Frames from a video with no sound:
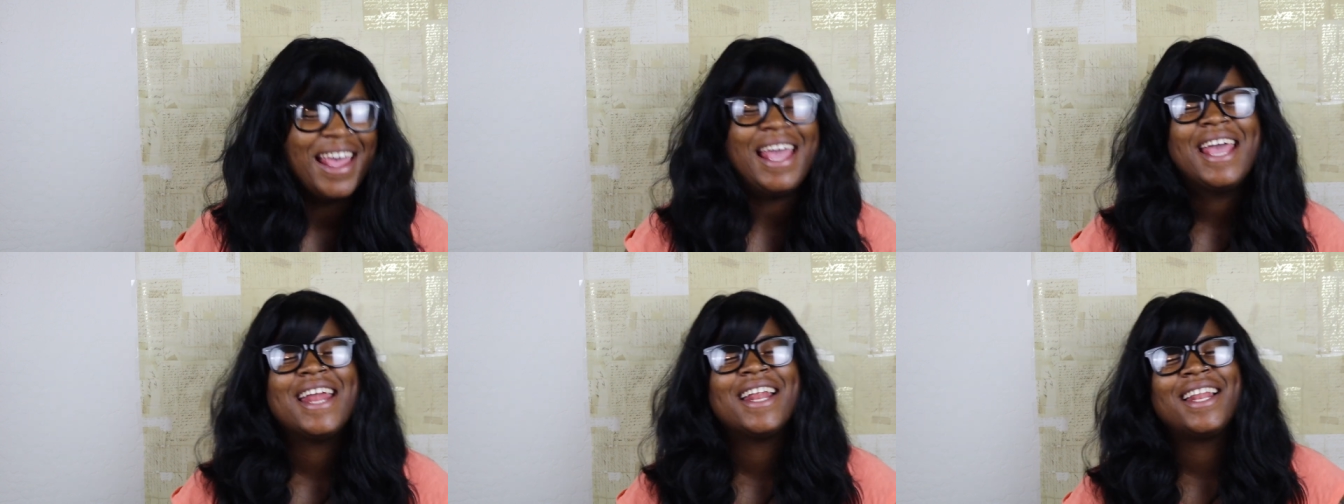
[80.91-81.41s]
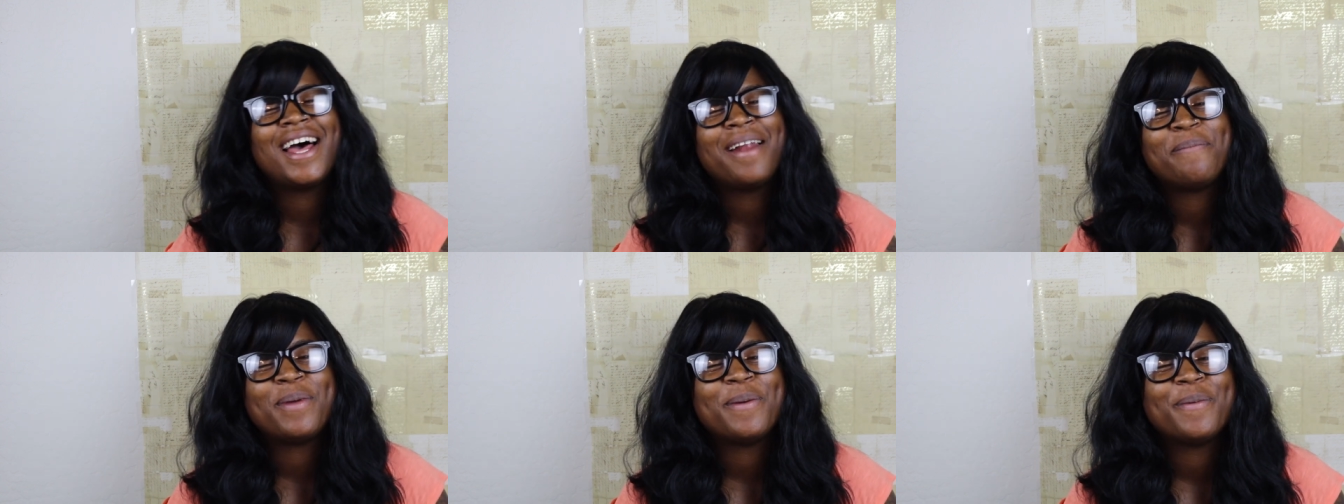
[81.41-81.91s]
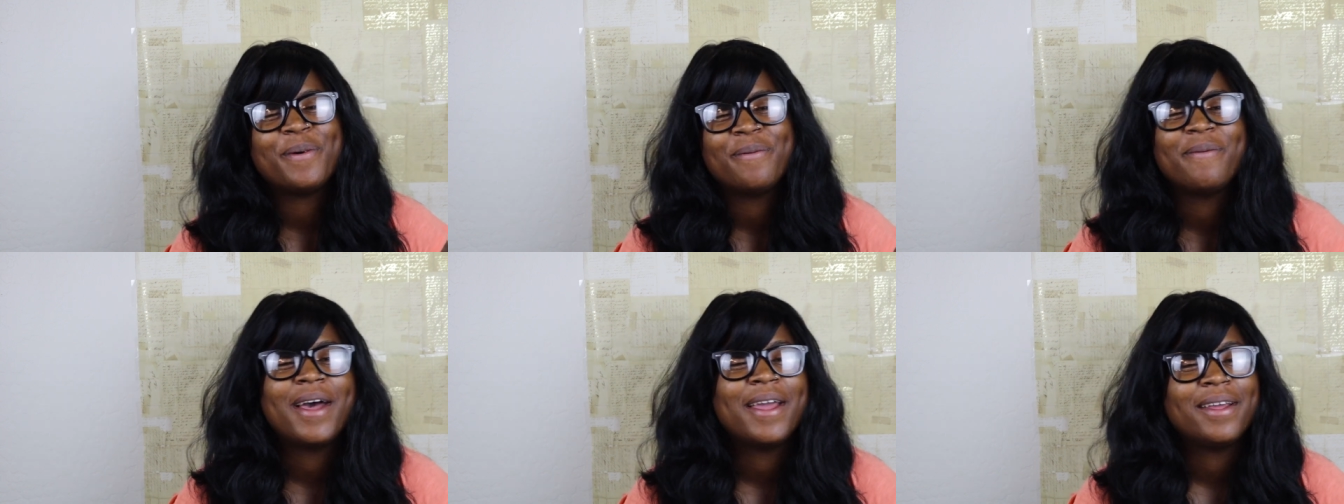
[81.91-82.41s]
And a lot of people
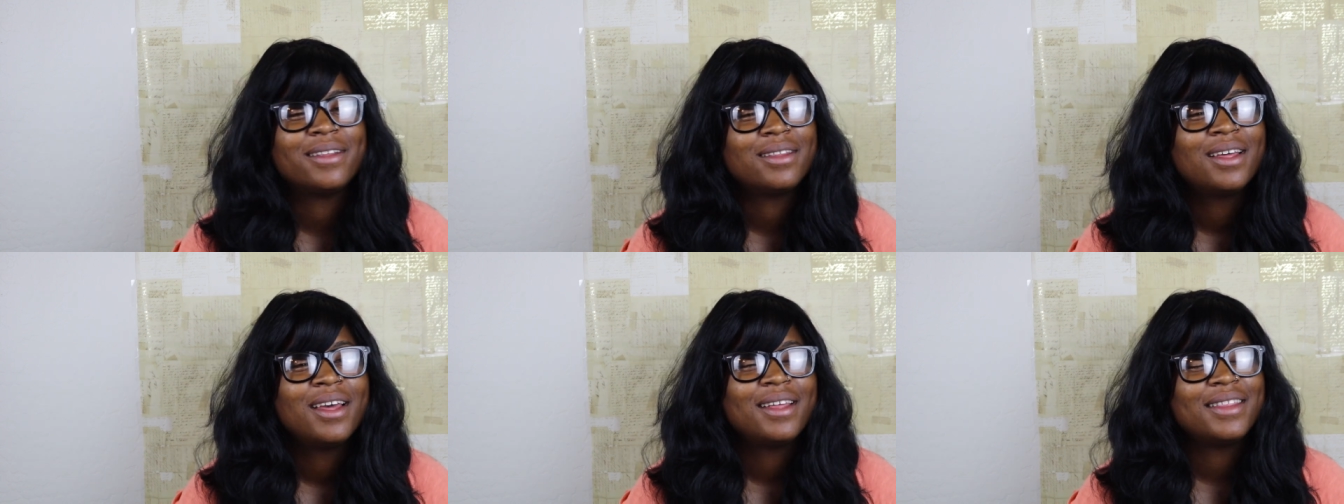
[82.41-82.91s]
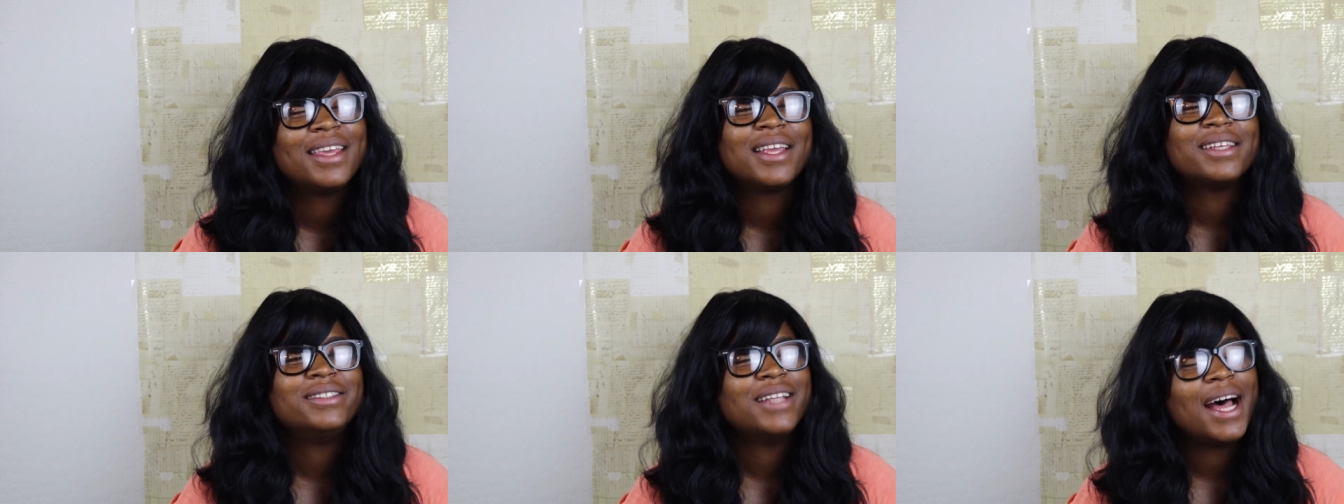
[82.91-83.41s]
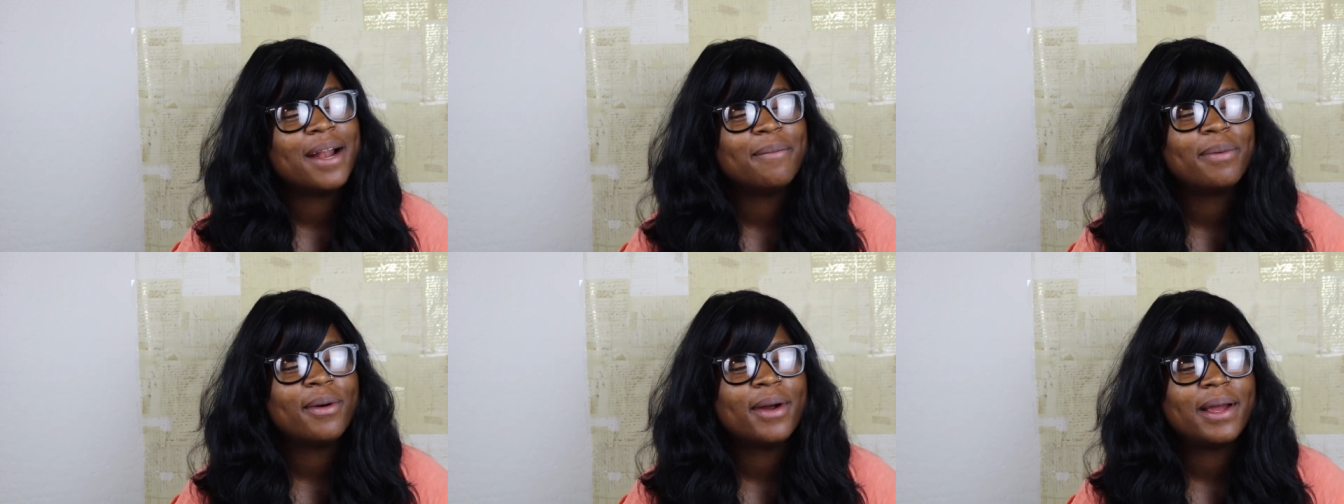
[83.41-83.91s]
might think it's not
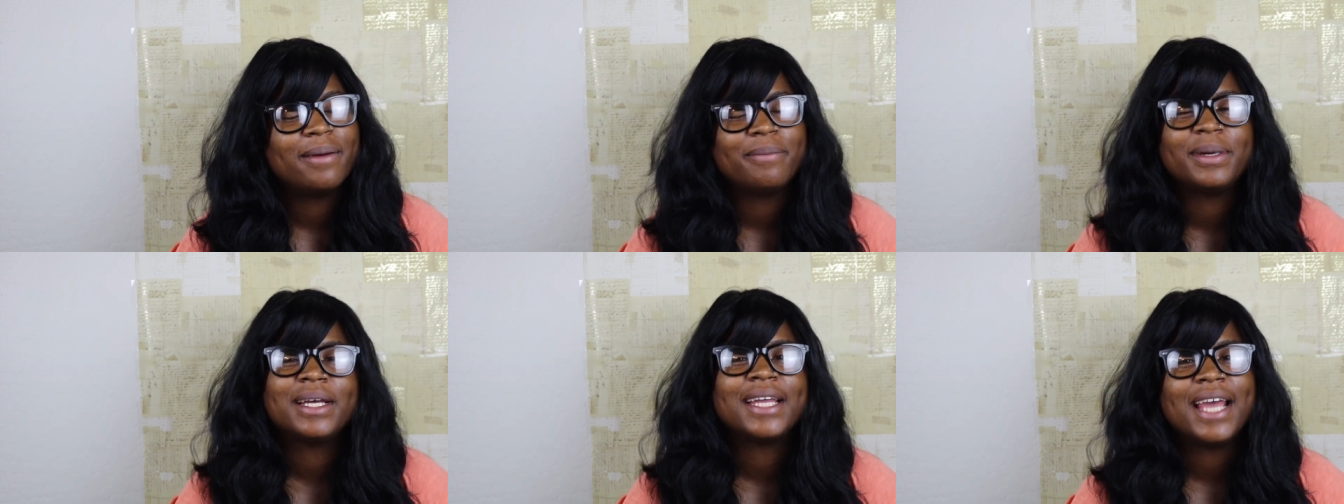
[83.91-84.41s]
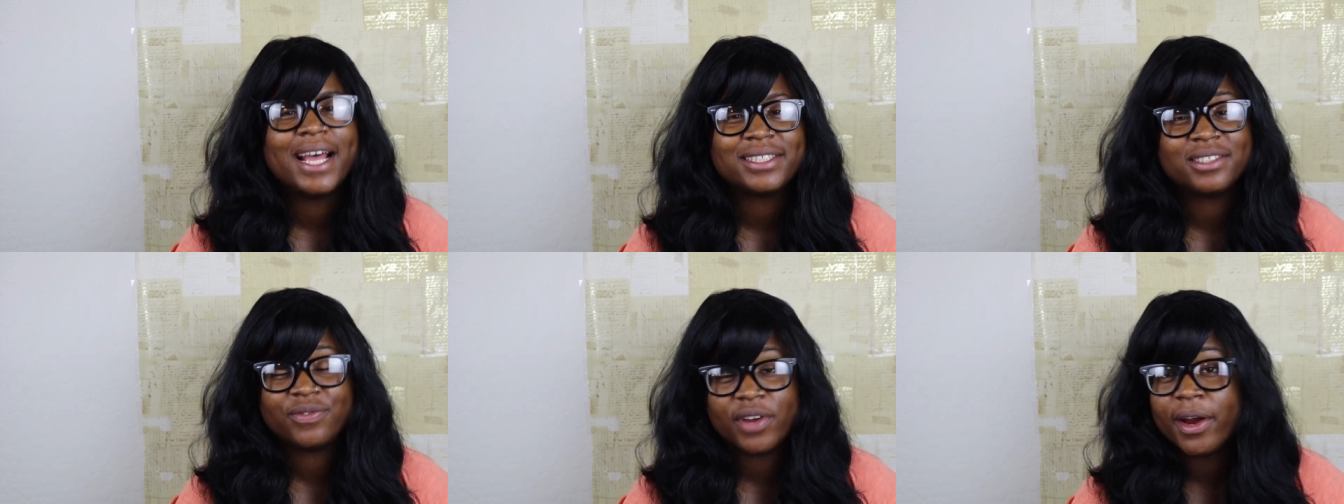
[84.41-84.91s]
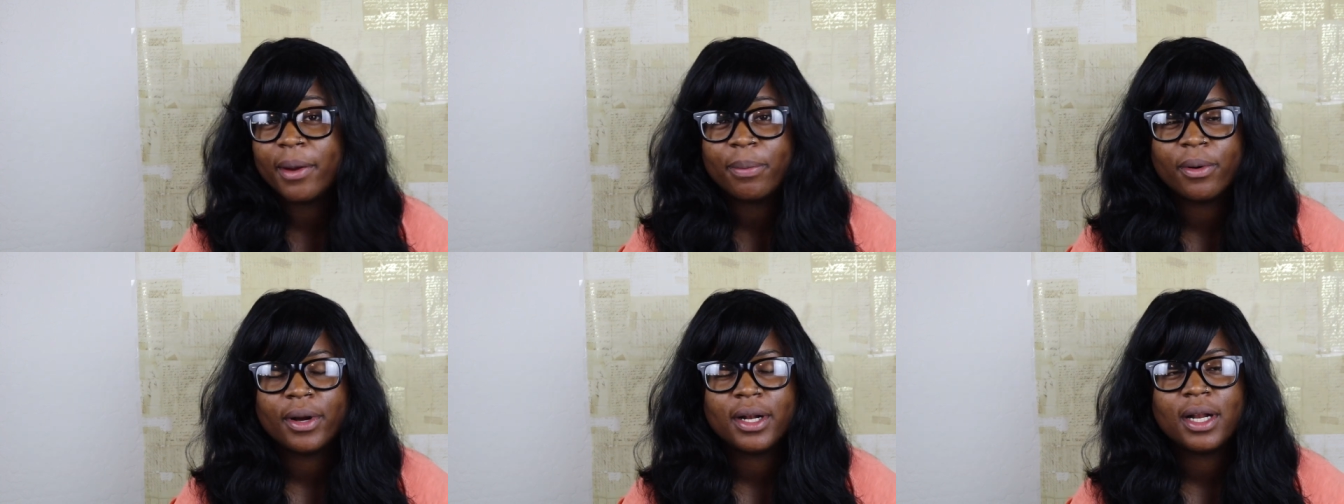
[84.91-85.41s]
important, but gas is very
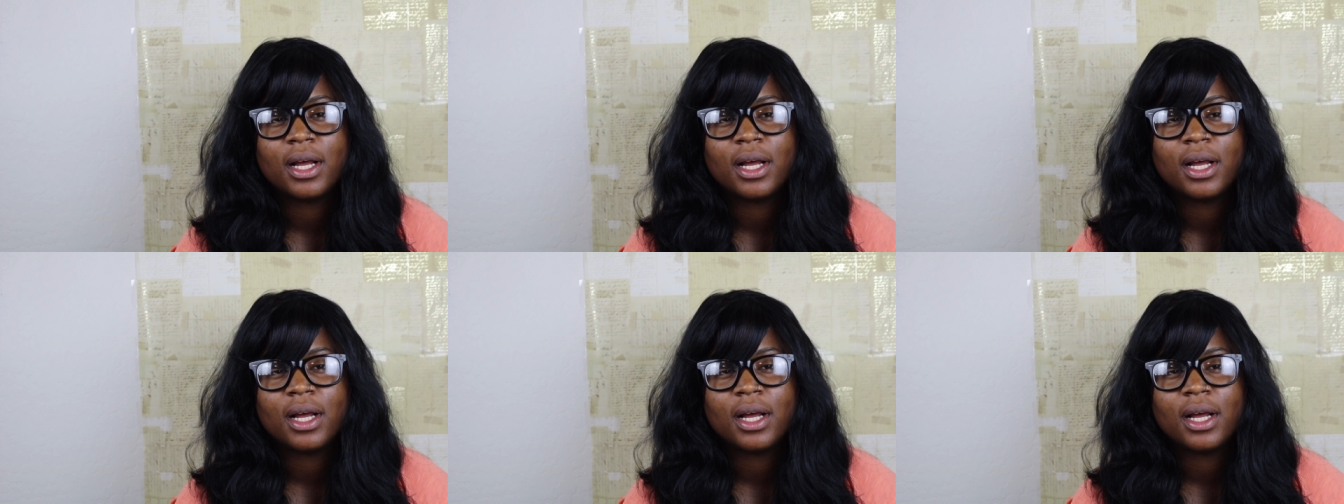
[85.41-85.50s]
important.